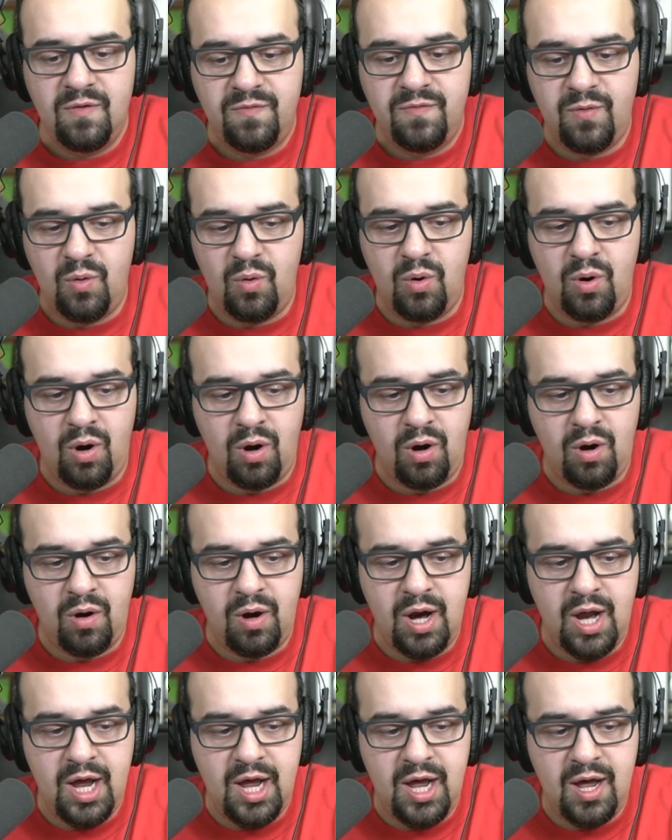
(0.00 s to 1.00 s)

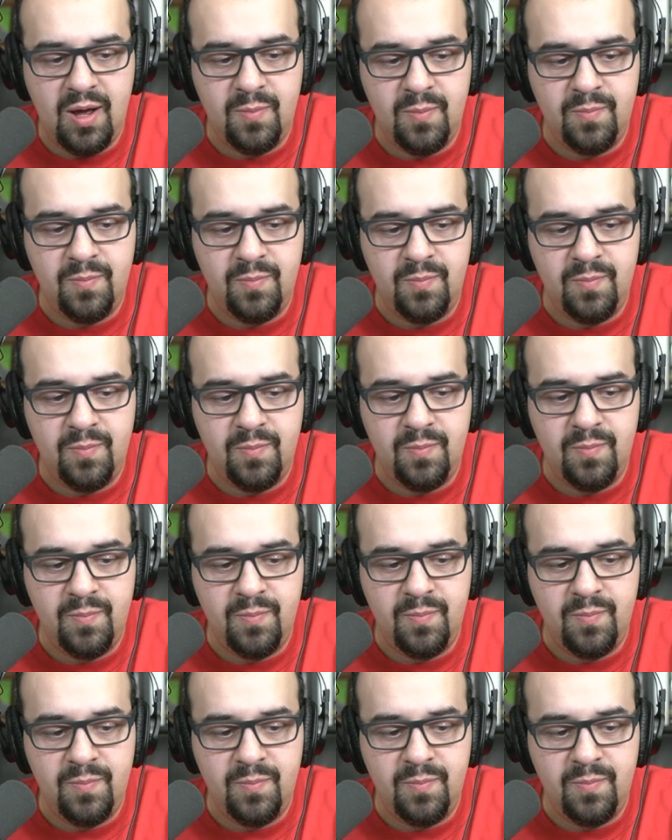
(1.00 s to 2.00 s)
for
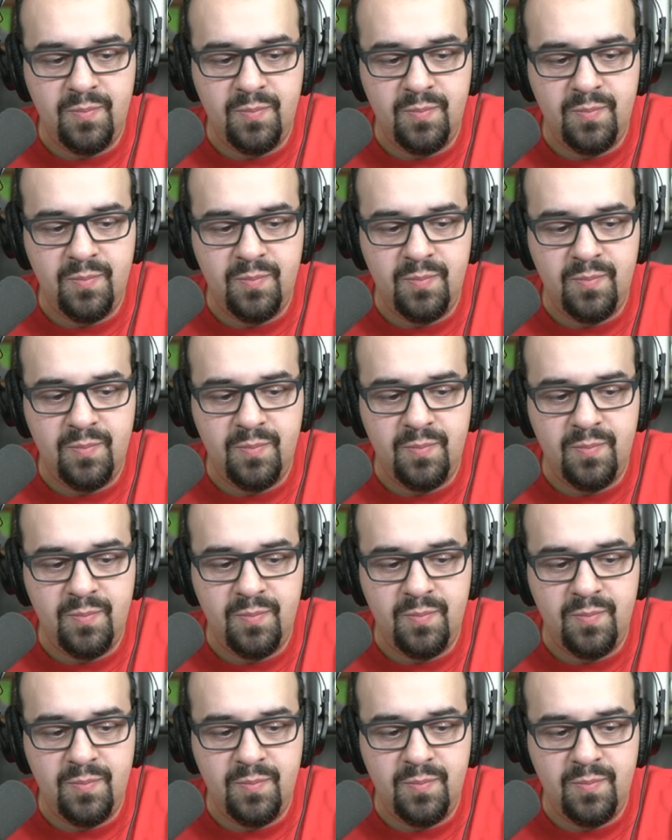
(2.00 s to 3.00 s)
the Broncos. I really
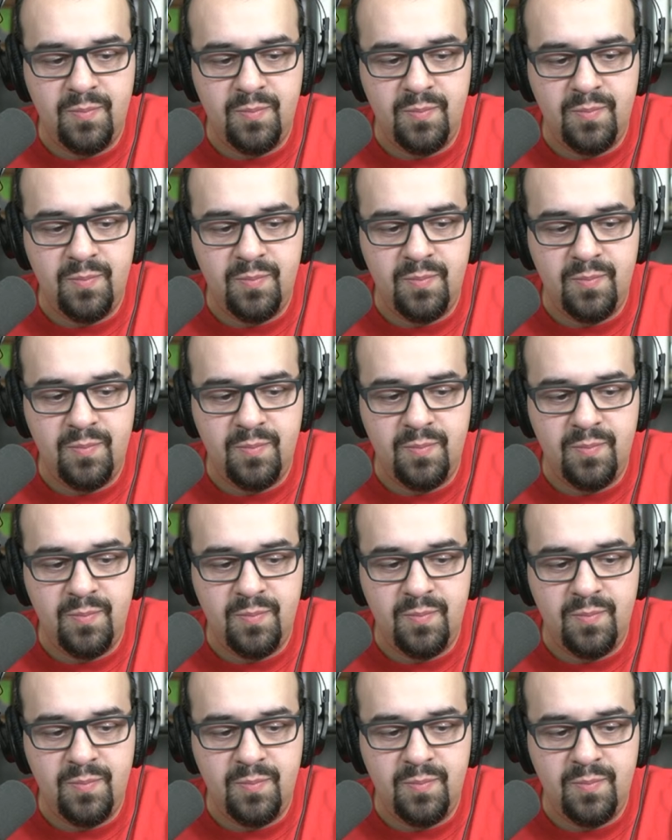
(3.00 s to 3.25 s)
do.